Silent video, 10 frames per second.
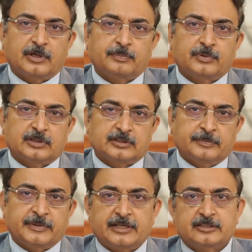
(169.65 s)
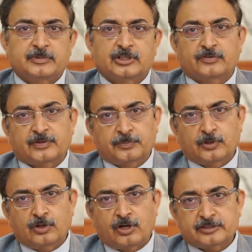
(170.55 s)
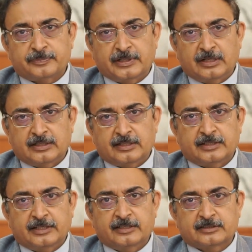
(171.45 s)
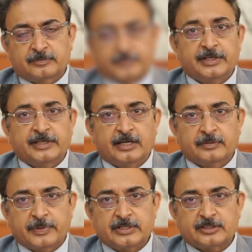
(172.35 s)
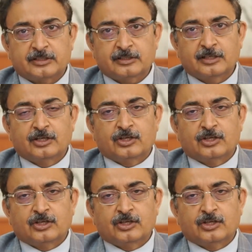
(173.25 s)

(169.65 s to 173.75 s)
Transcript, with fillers: up uh, the management of Apollo Hospital that here is a very young patient